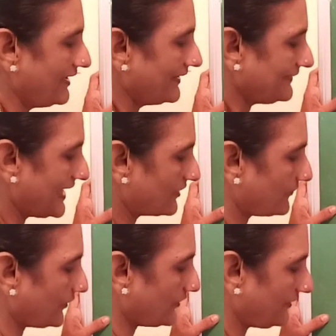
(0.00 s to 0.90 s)

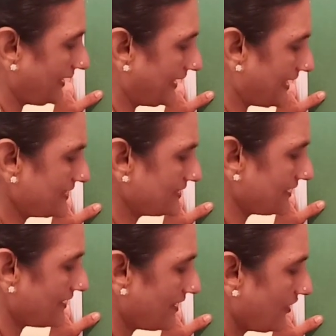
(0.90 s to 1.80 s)
Therefore we
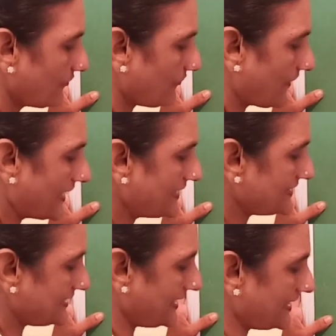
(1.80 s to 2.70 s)
get
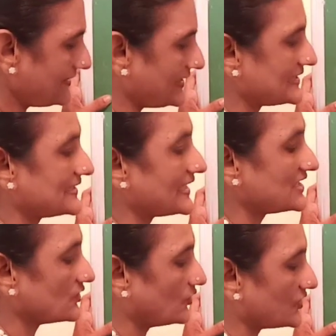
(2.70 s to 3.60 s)
5t, the
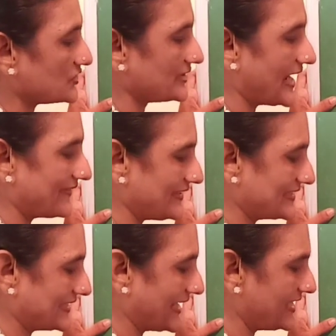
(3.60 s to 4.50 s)
6 goes to the other
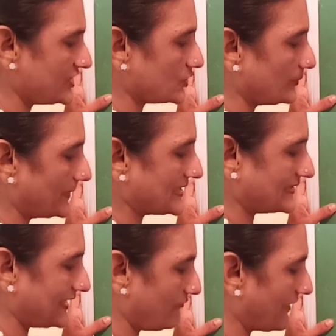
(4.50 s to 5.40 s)
side, 2 plus
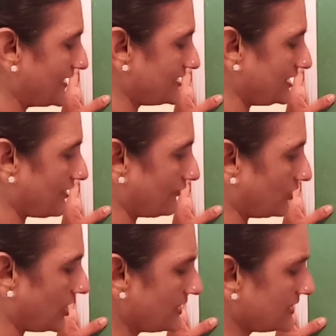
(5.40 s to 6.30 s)
3, 5t I
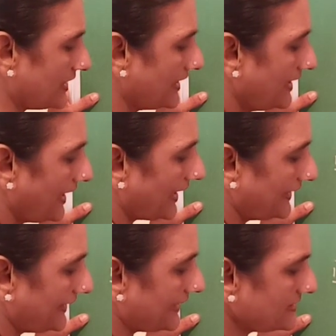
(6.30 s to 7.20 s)
have got.
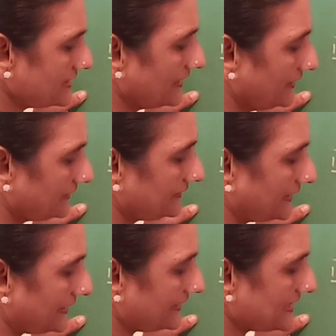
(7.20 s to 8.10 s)
I get
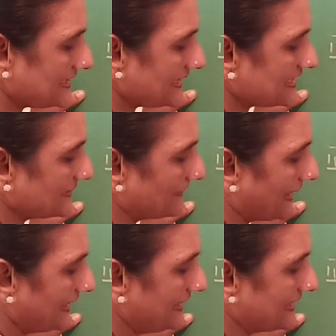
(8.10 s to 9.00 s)
36
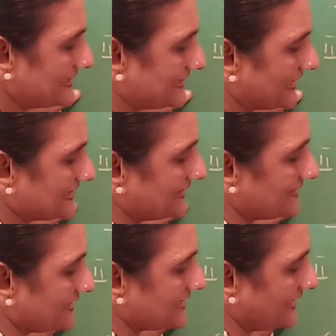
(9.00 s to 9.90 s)
minus 6,
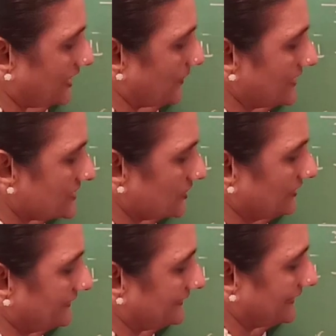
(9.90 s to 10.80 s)
it is equal
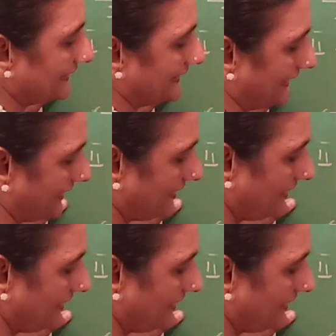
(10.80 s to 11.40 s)
to 30.